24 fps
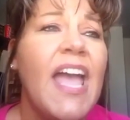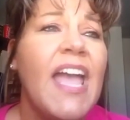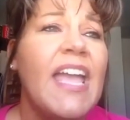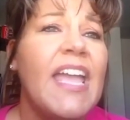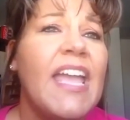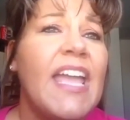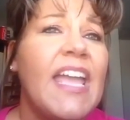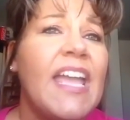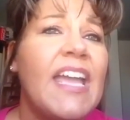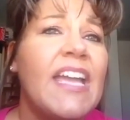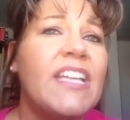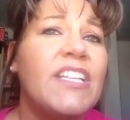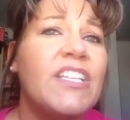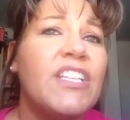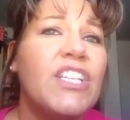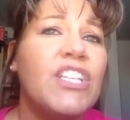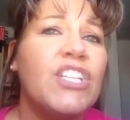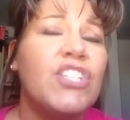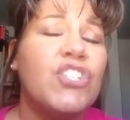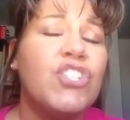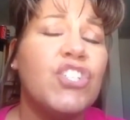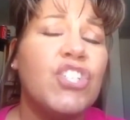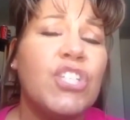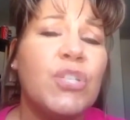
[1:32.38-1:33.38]
And
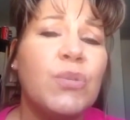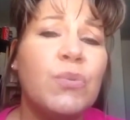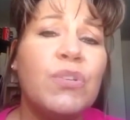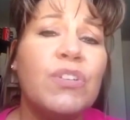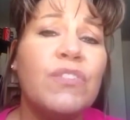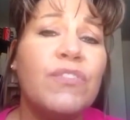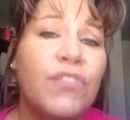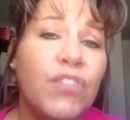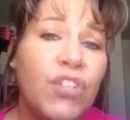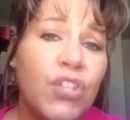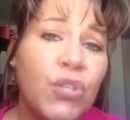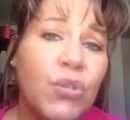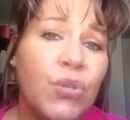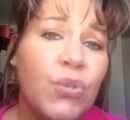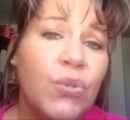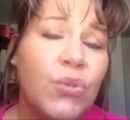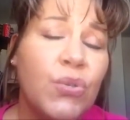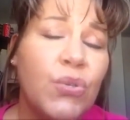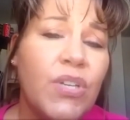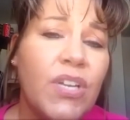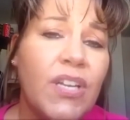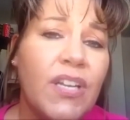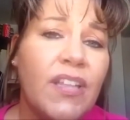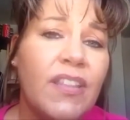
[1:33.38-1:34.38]
she
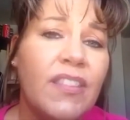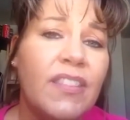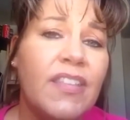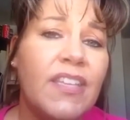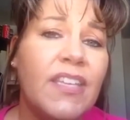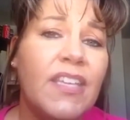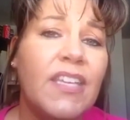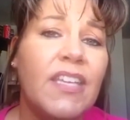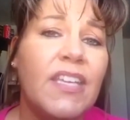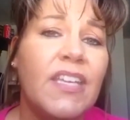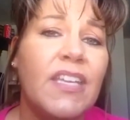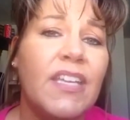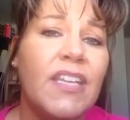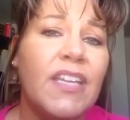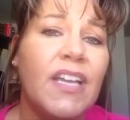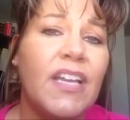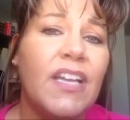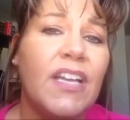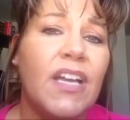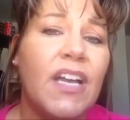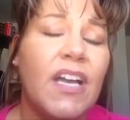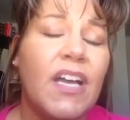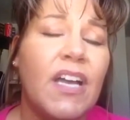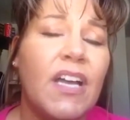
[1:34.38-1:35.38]
reviewed the
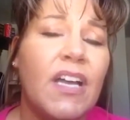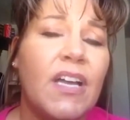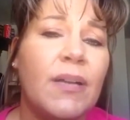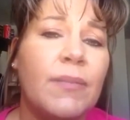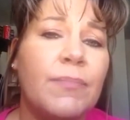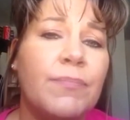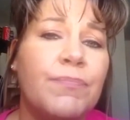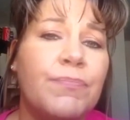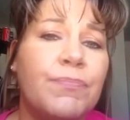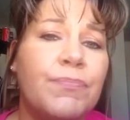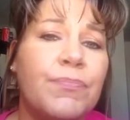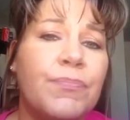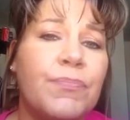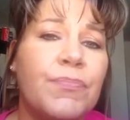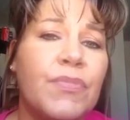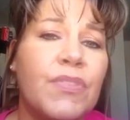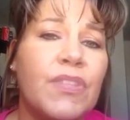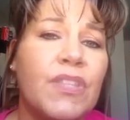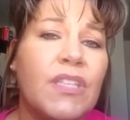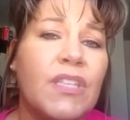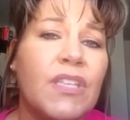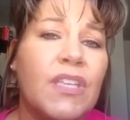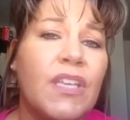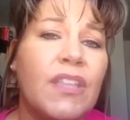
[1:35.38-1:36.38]

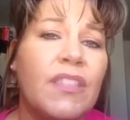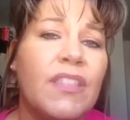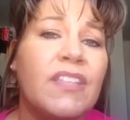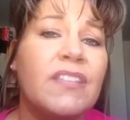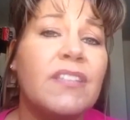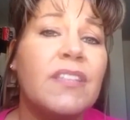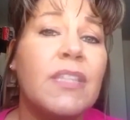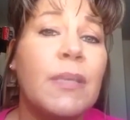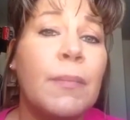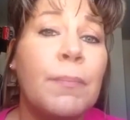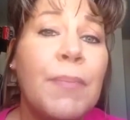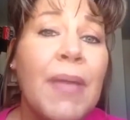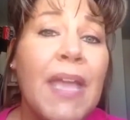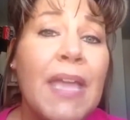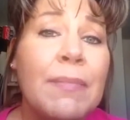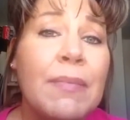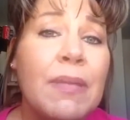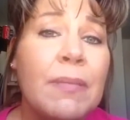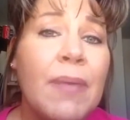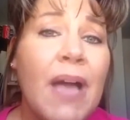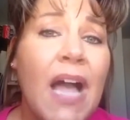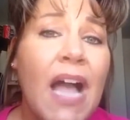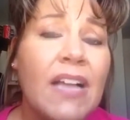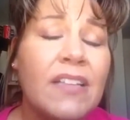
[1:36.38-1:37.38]

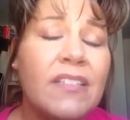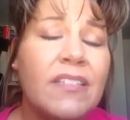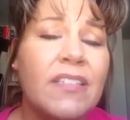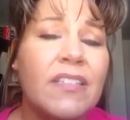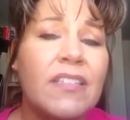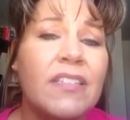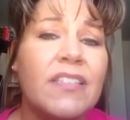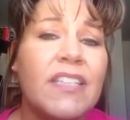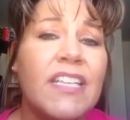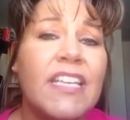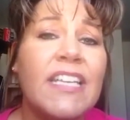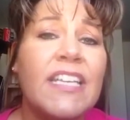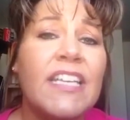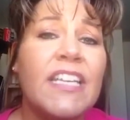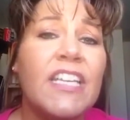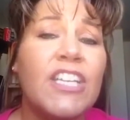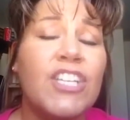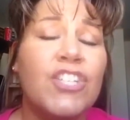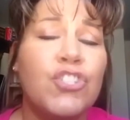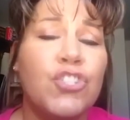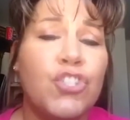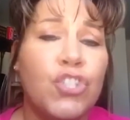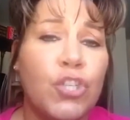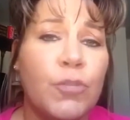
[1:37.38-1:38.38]
baby boxes
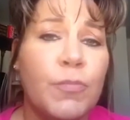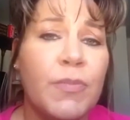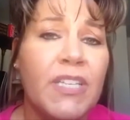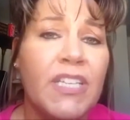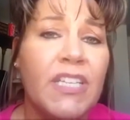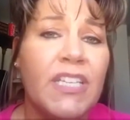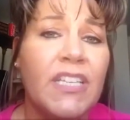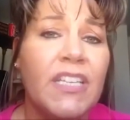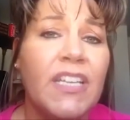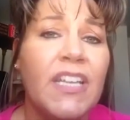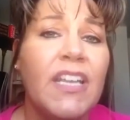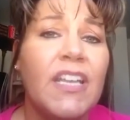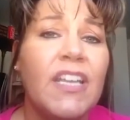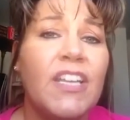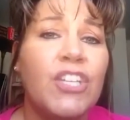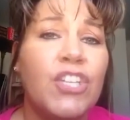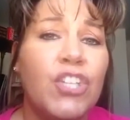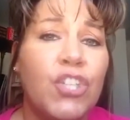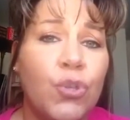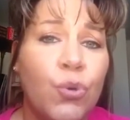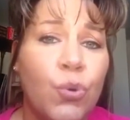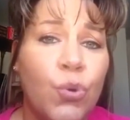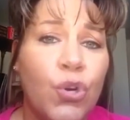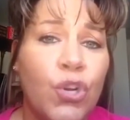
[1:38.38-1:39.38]
in Germany,
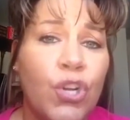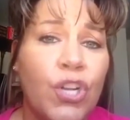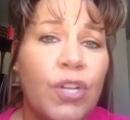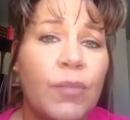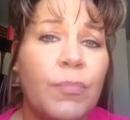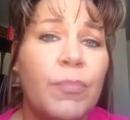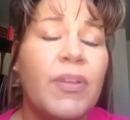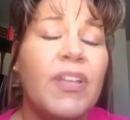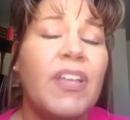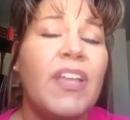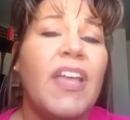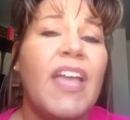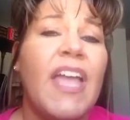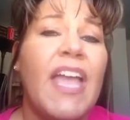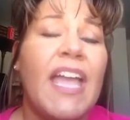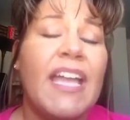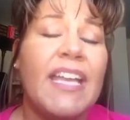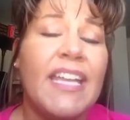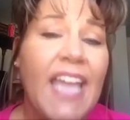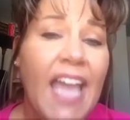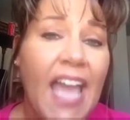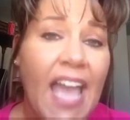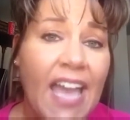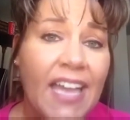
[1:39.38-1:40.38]
Europe,
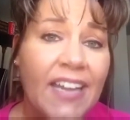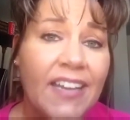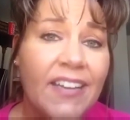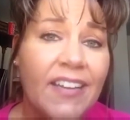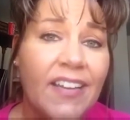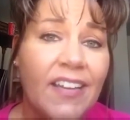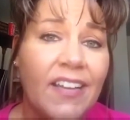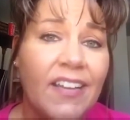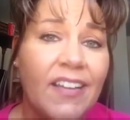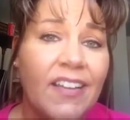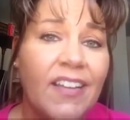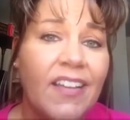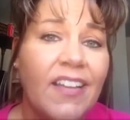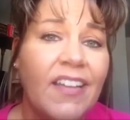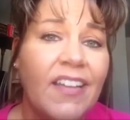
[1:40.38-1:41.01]
and Canada.